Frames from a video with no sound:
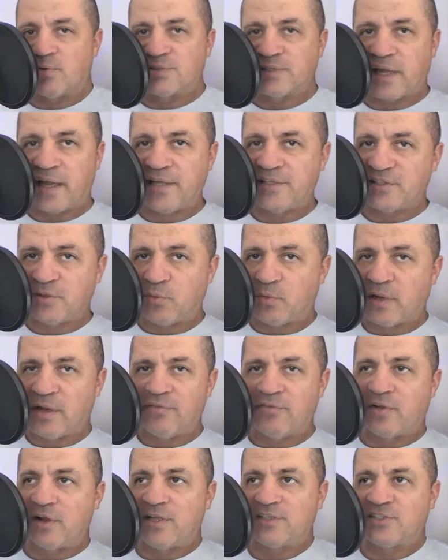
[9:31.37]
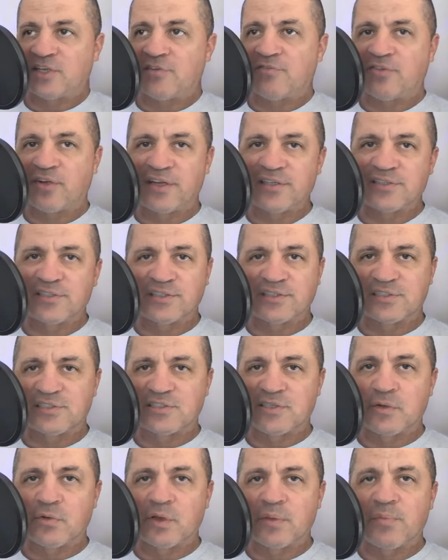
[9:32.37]
was that AJ, whatever AJ Francis is
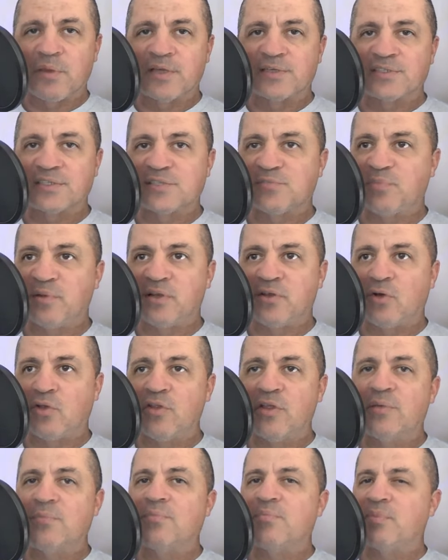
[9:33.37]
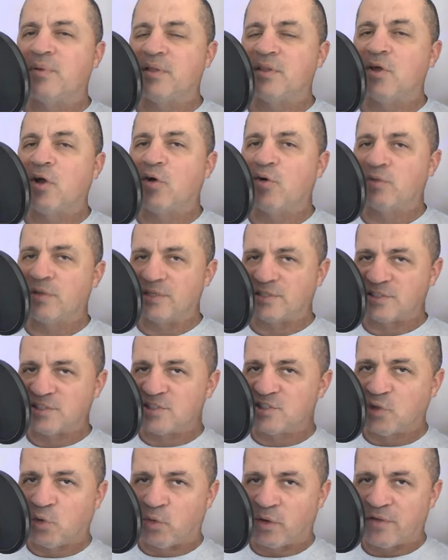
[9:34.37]
doing, because that's been only been the only
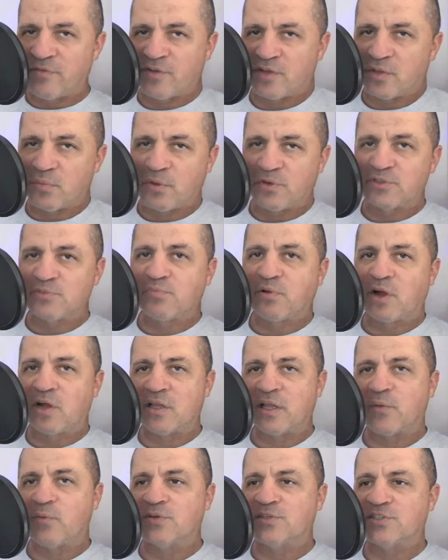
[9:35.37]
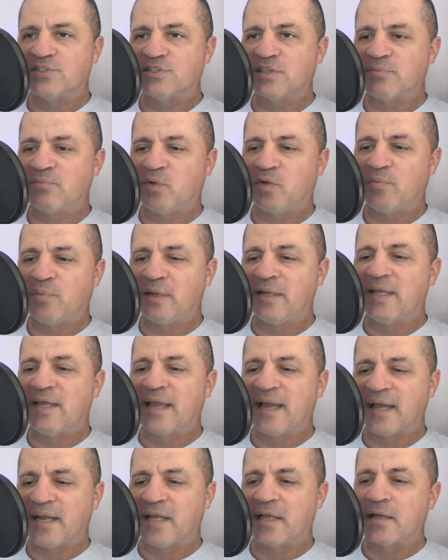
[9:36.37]
story for the most part. Like we're just we've been
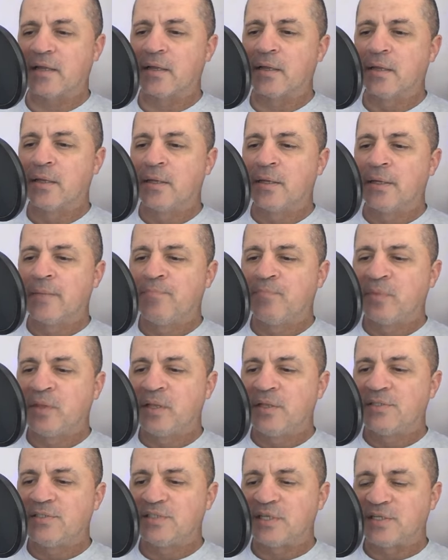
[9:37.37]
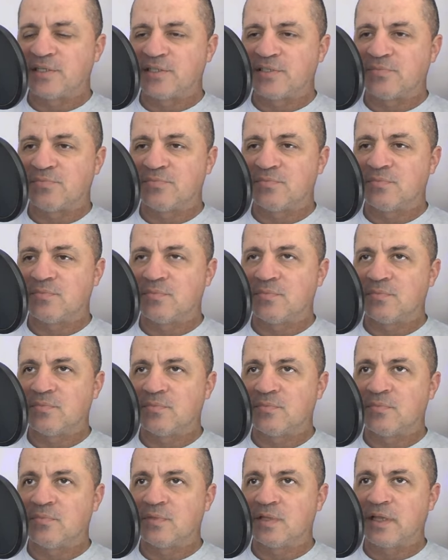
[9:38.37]
getting since
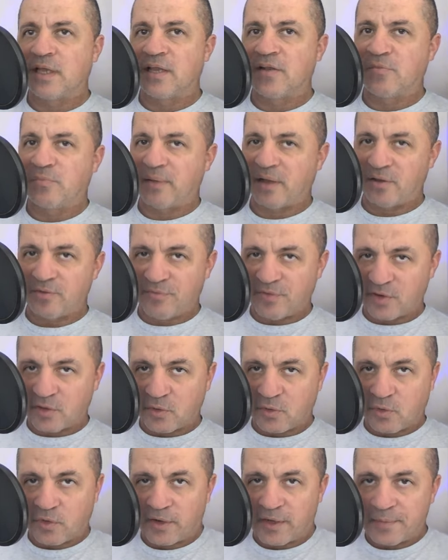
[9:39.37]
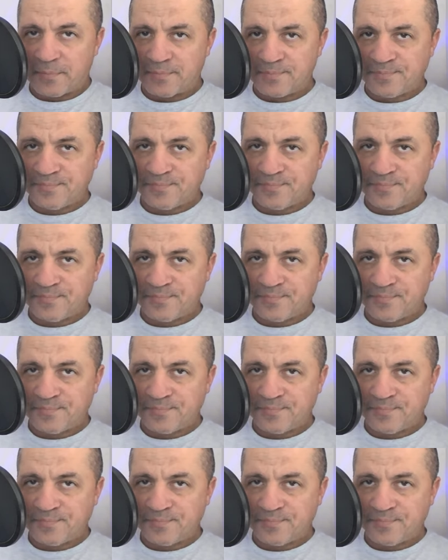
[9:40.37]
the end of Bound for Glory,